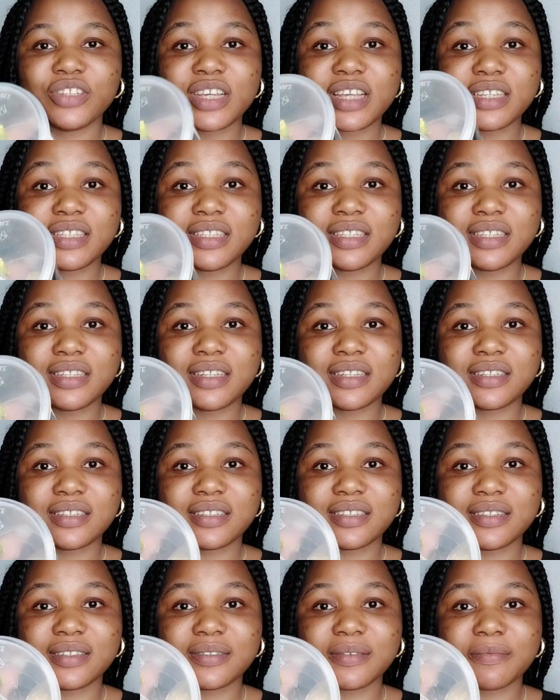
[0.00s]
You can see
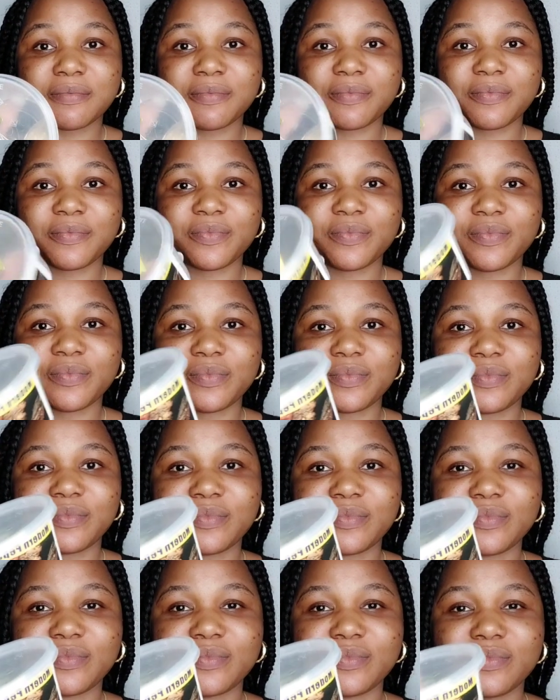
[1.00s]
this
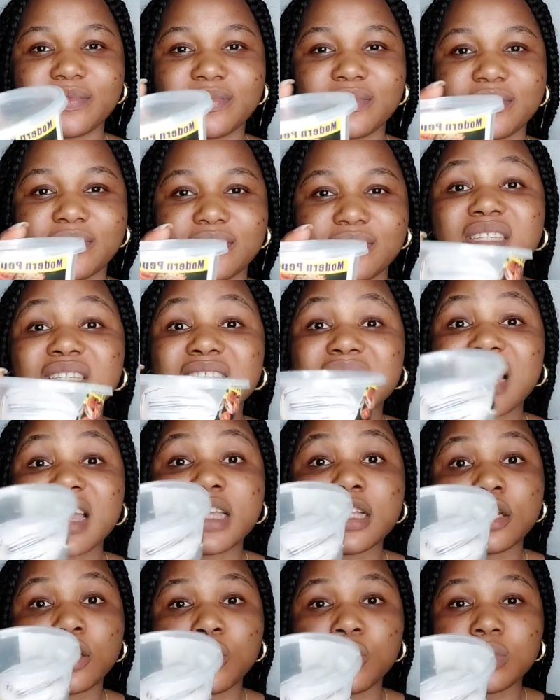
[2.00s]
is how
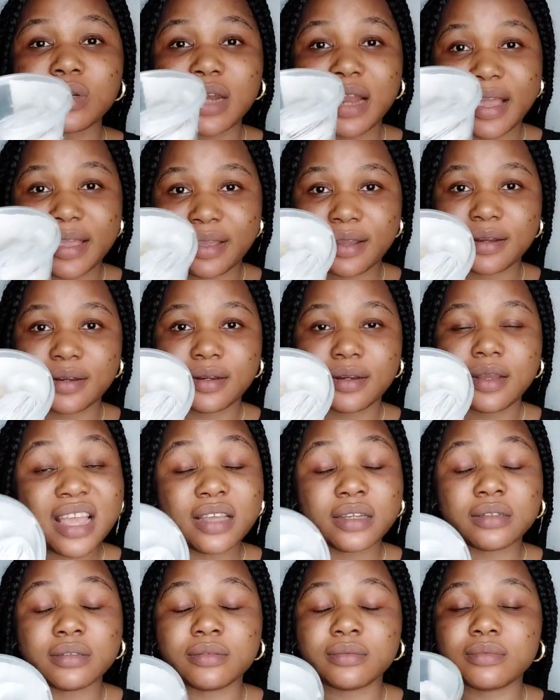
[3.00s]
it looks like.
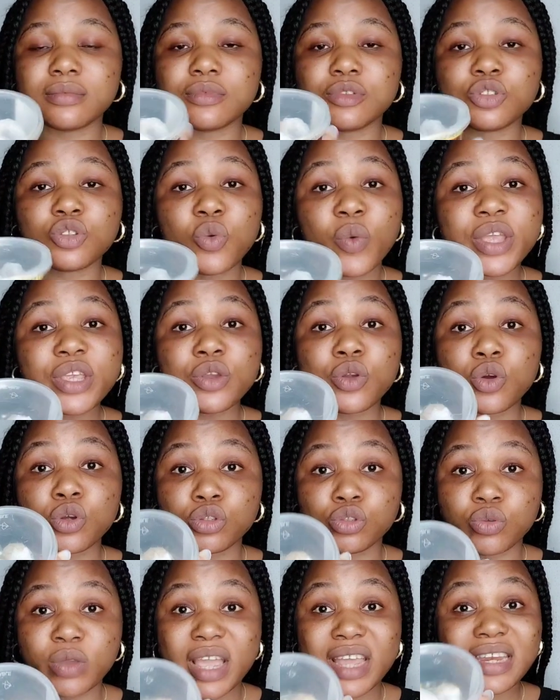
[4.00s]
So when you
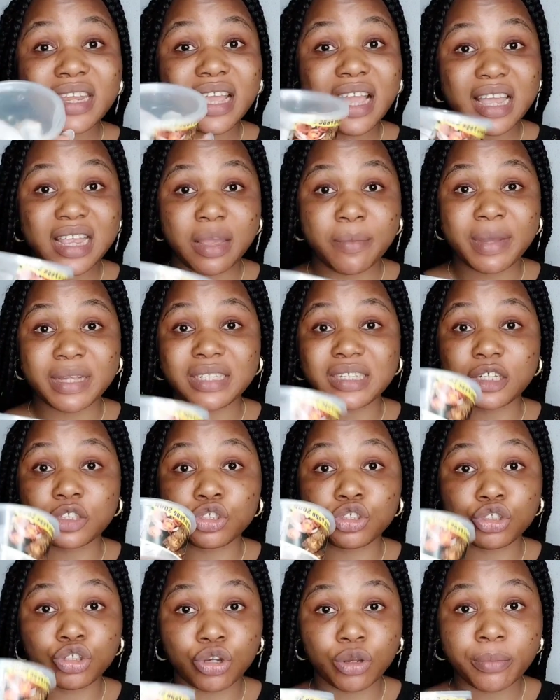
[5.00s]
go to any Kayanmata
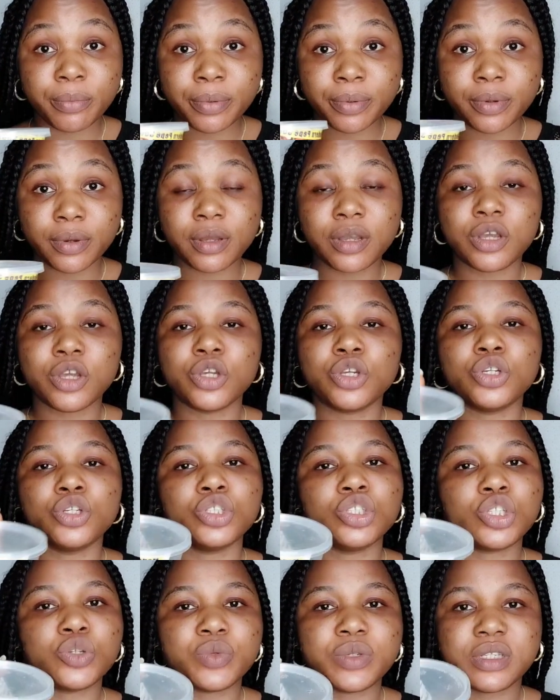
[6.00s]
shop,
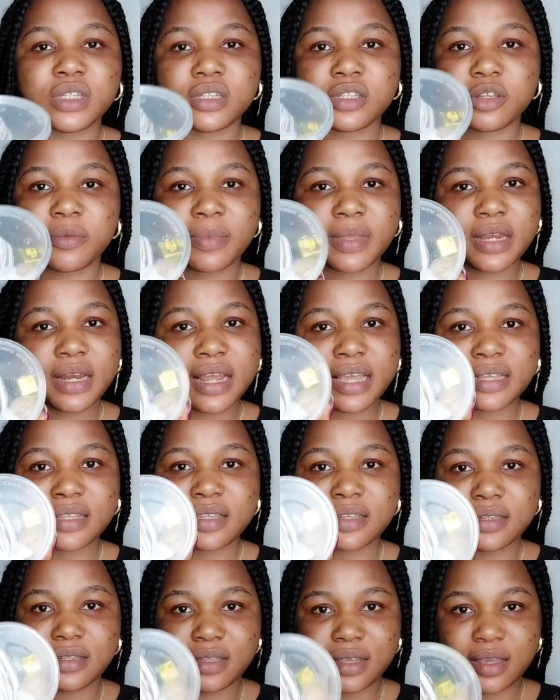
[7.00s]
you will see something like
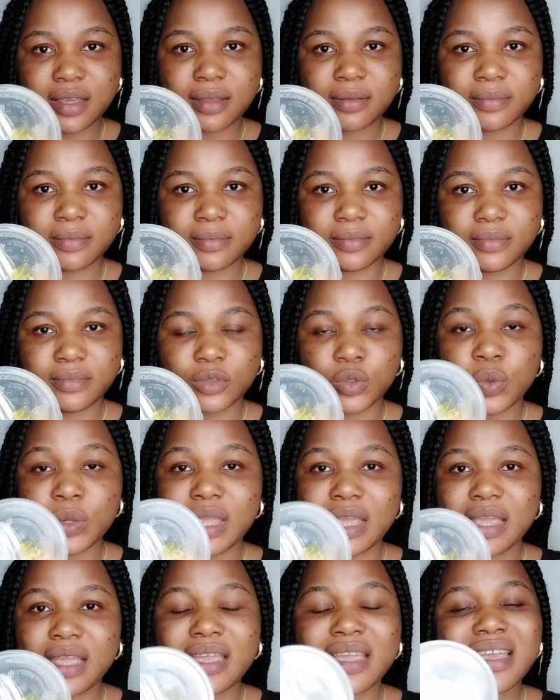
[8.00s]
this there.
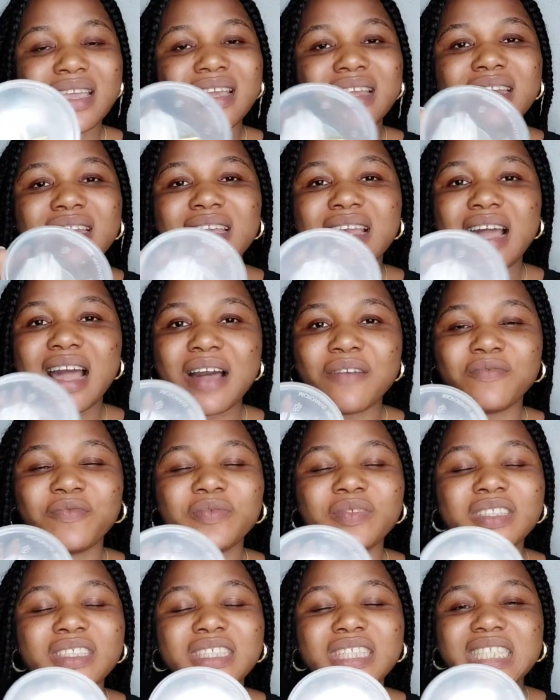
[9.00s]
Okay, they
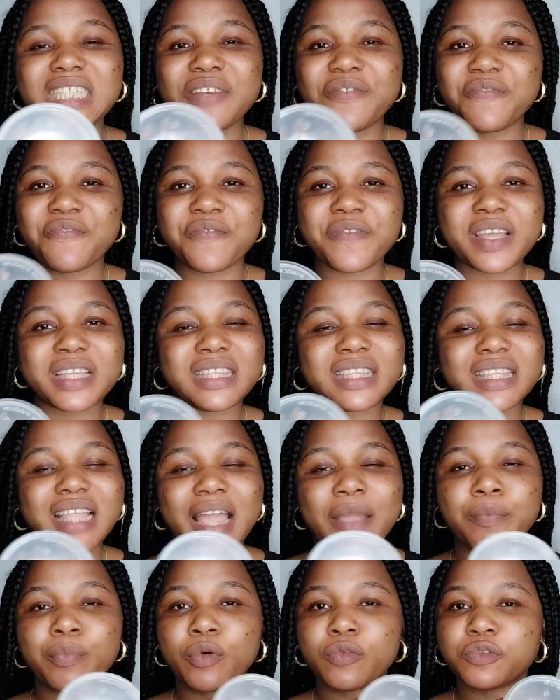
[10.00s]
have different
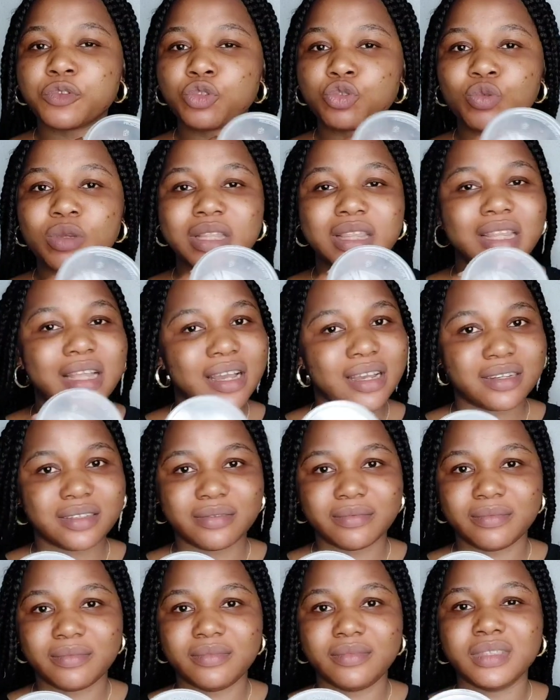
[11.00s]
type of sweetener,
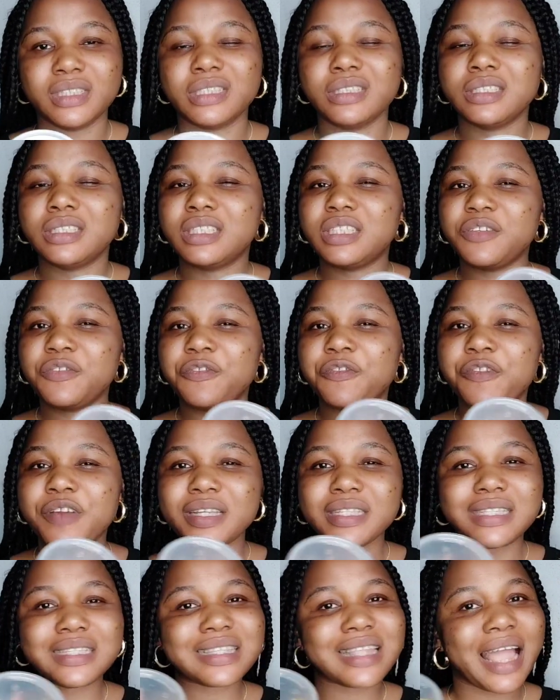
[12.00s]

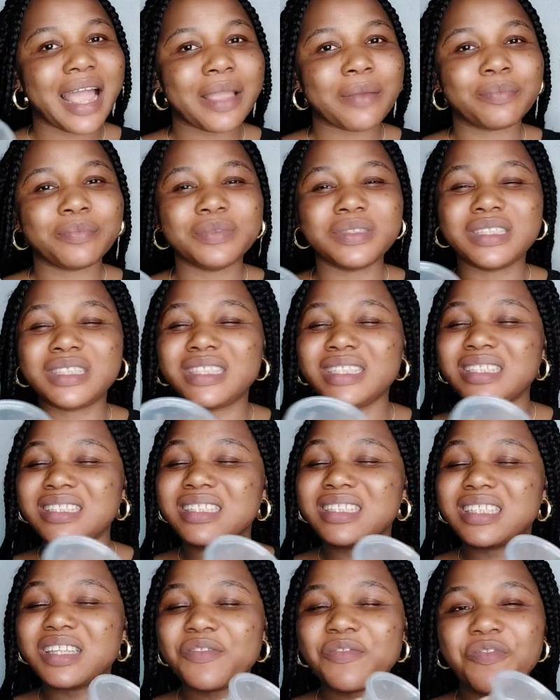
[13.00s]
different type
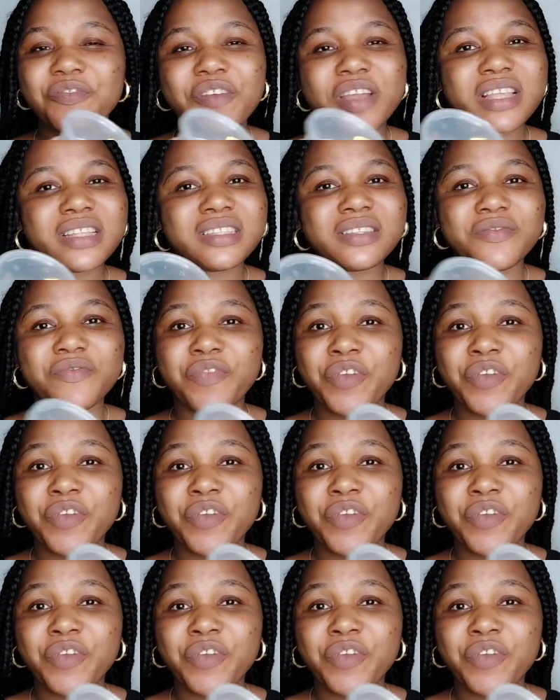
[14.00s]
in different